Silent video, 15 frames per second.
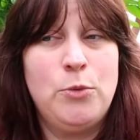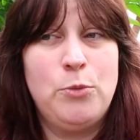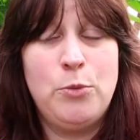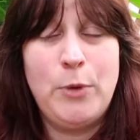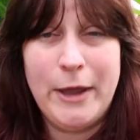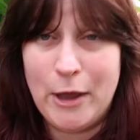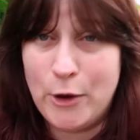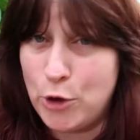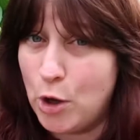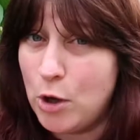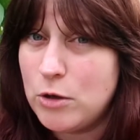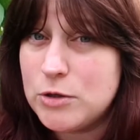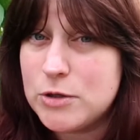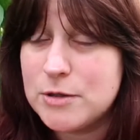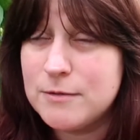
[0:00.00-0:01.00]
We are
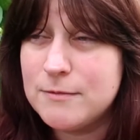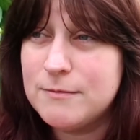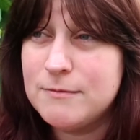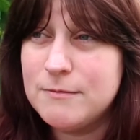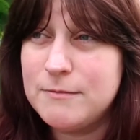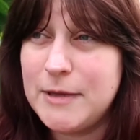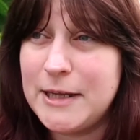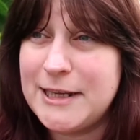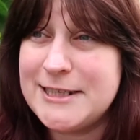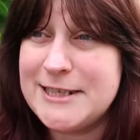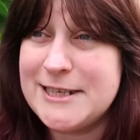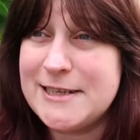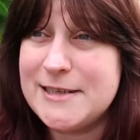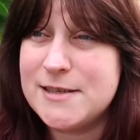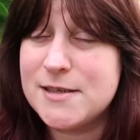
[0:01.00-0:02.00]
not.
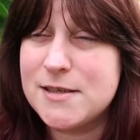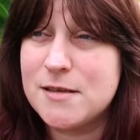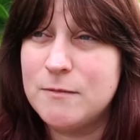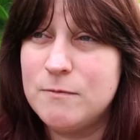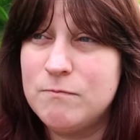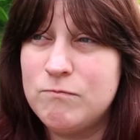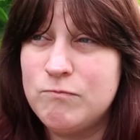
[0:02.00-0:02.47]
It is,